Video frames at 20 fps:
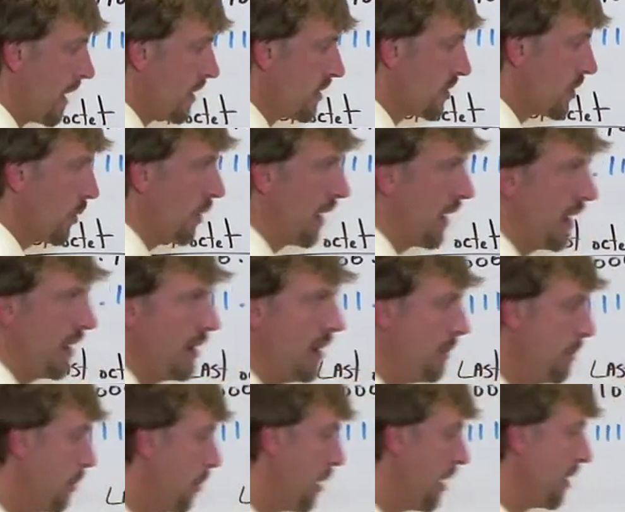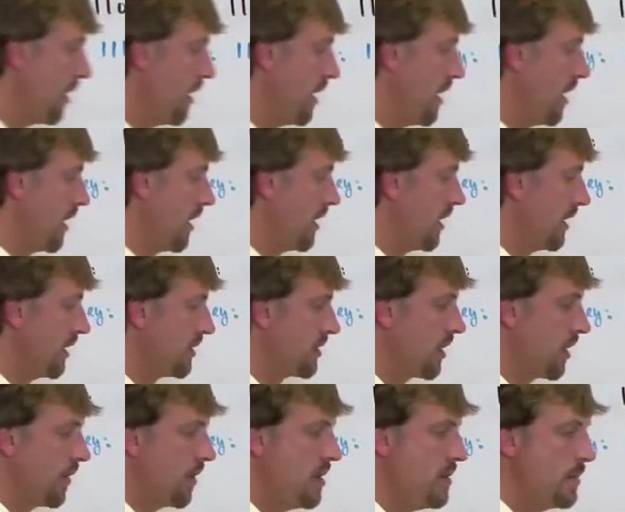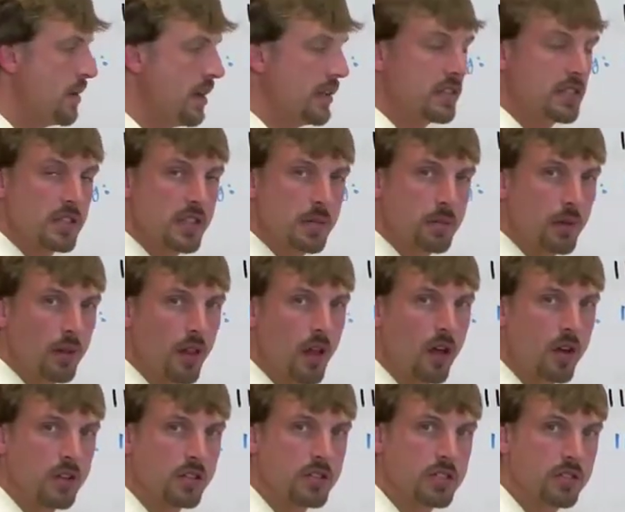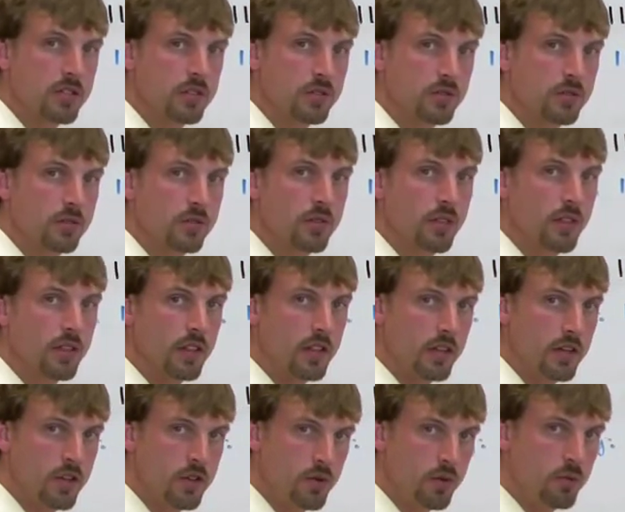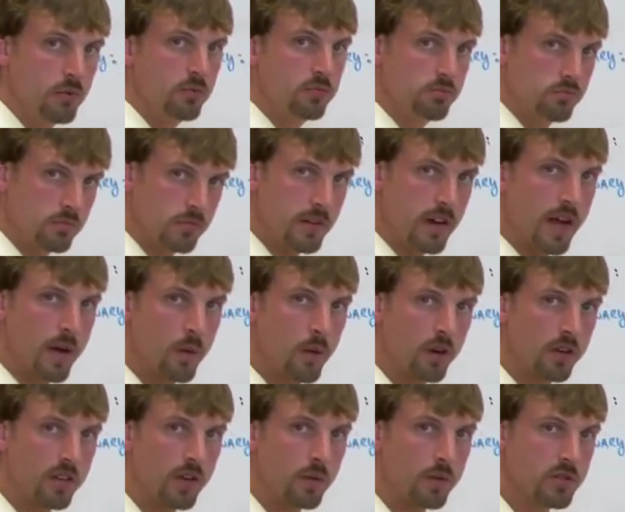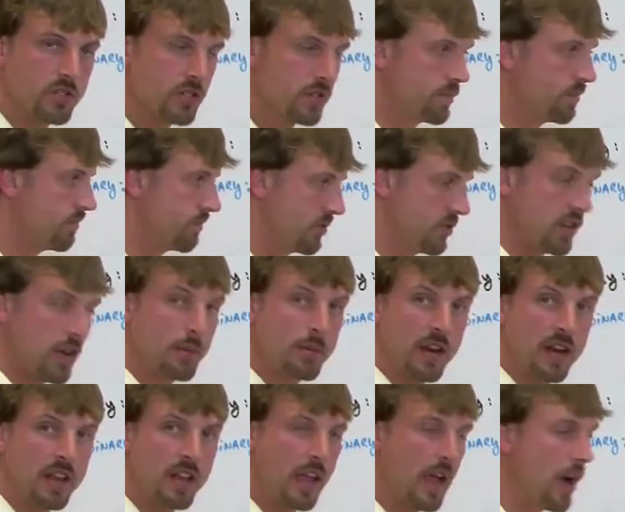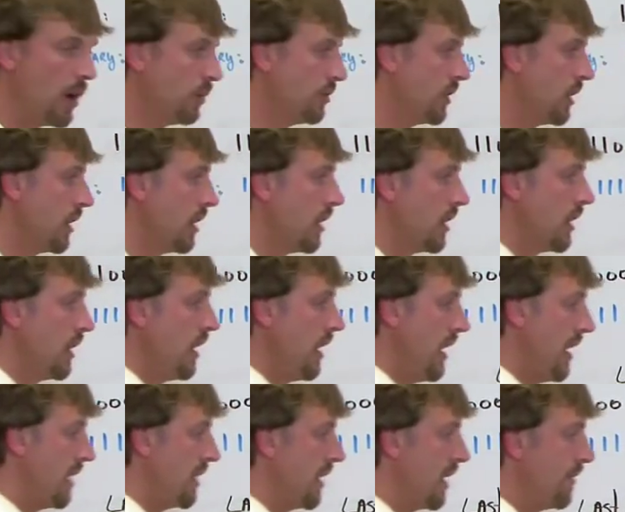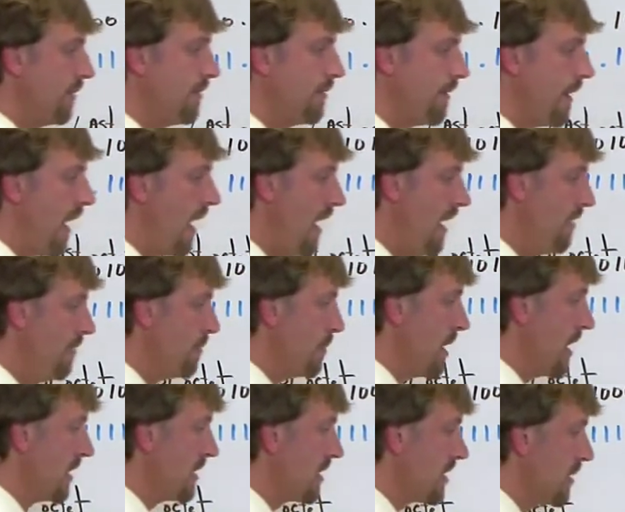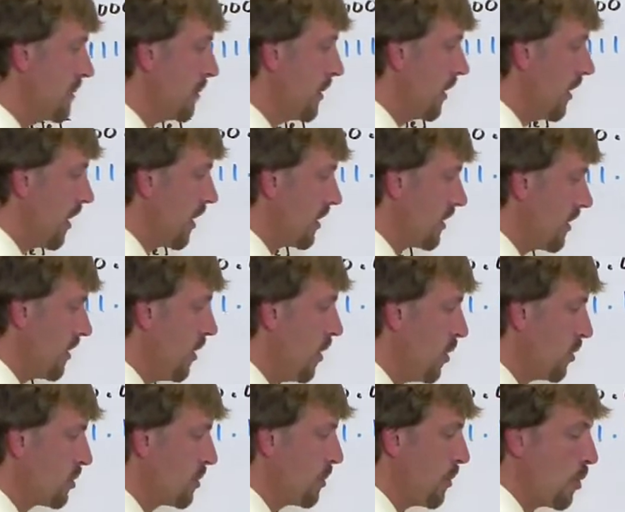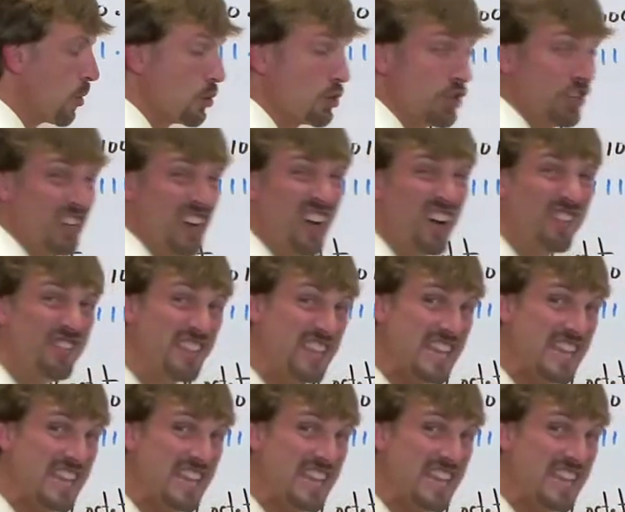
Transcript: So what I end up with here is 3 bits that belong to the new network that we're subnetting out, and then 5 bits that belong to the host portion of